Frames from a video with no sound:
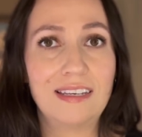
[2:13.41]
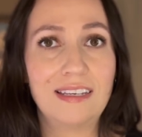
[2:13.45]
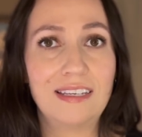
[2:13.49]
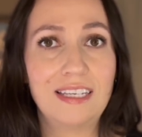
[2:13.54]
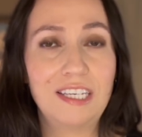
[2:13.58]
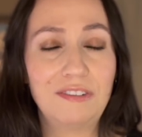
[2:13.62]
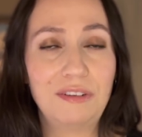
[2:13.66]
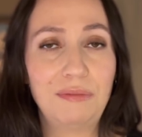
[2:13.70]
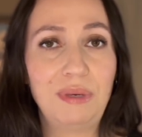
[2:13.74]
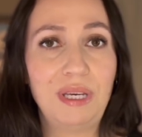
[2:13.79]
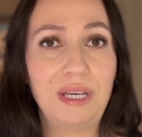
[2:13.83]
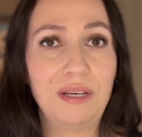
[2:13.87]

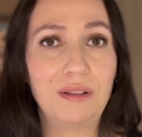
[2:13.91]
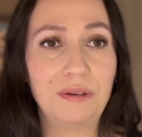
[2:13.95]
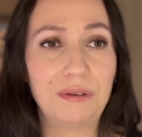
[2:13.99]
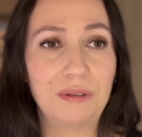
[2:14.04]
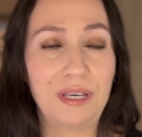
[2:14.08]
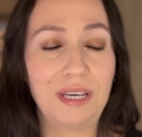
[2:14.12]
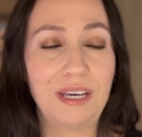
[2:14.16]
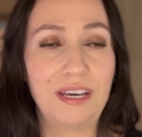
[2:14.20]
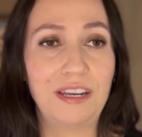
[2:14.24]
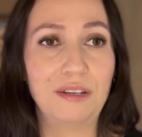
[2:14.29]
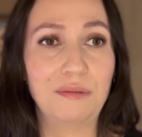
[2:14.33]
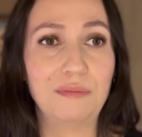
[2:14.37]
giving me
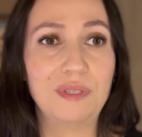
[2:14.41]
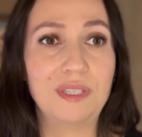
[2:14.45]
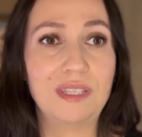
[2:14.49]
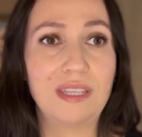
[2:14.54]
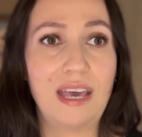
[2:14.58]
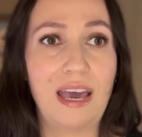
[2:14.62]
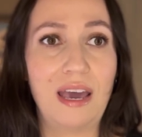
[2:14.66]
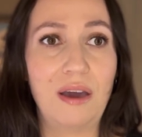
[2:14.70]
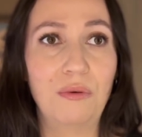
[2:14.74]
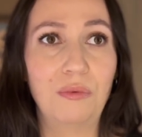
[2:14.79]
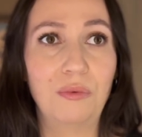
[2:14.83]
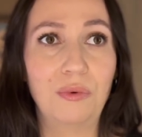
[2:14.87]
clothing items
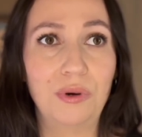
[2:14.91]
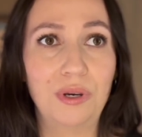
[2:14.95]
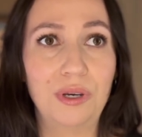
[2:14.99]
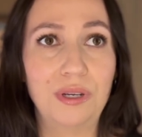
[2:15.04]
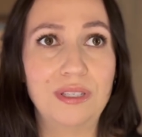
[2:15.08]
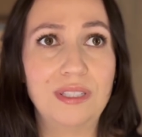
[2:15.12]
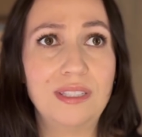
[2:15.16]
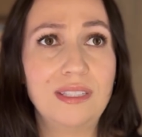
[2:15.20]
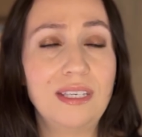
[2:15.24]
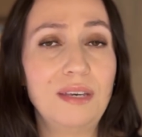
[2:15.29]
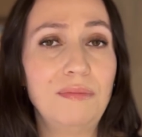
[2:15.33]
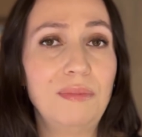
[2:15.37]
that would
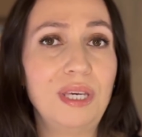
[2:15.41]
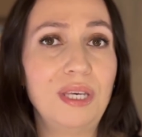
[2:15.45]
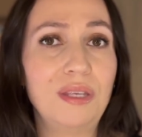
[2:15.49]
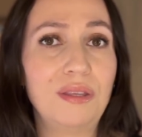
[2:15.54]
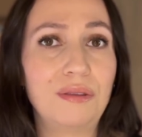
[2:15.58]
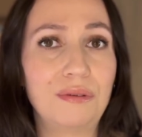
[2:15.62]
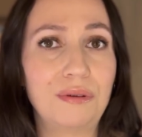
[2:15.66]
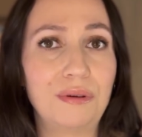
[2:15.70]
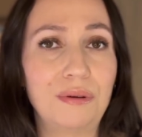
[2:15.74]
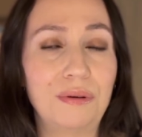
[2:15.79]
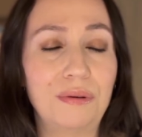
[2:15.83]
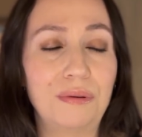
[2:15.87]
see me
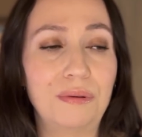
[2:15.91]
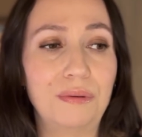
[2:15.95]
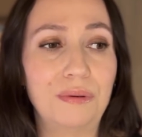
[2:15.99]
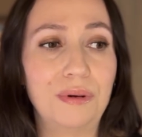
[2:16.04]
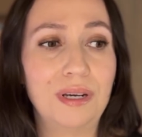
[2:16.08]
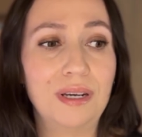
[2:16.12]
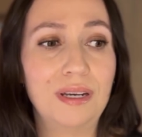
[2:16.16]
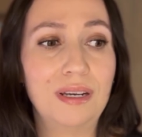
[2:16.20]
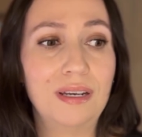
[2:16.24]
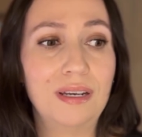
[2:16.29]
through